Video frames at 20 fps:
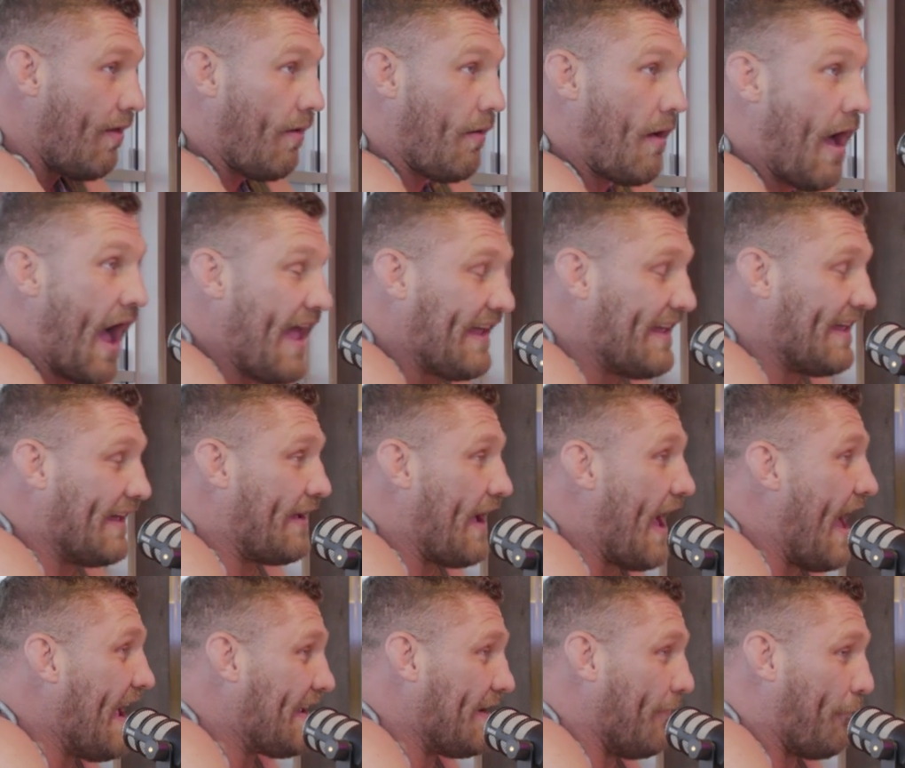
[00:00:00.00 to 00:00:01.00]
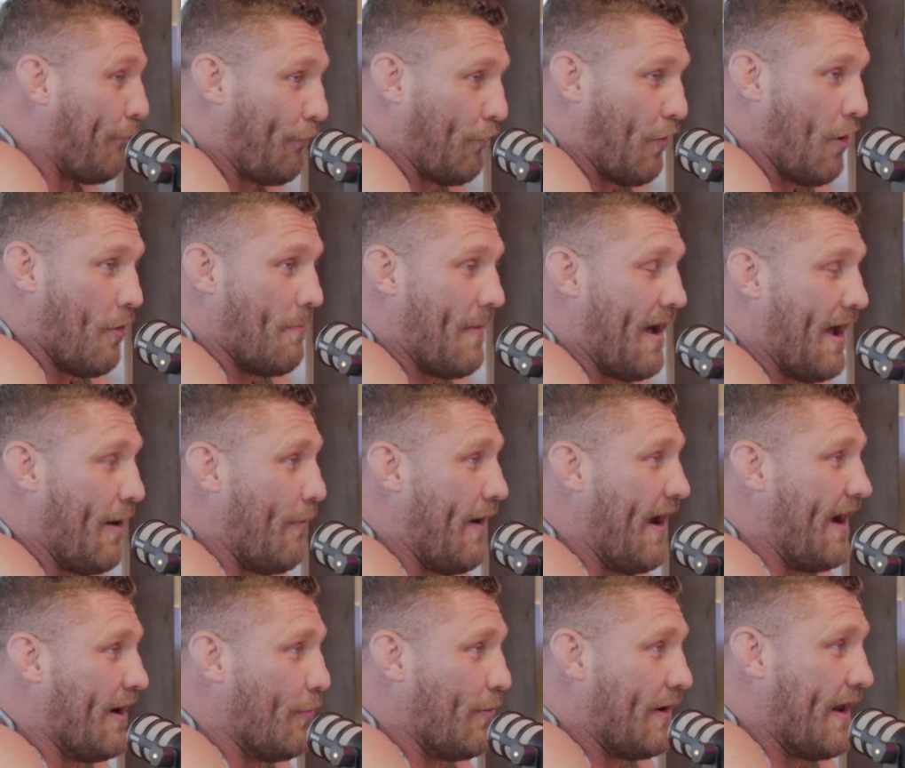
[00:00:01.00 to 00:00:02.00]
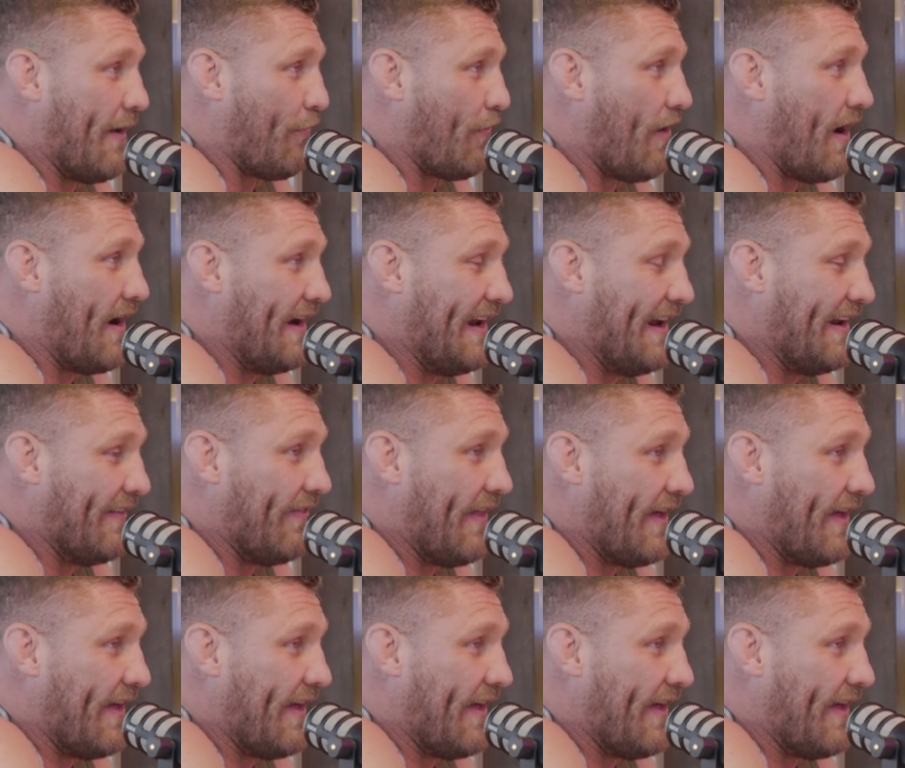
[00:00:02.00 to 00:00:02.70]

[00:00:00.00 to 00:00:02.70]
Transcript: I can float my way to whatever I need.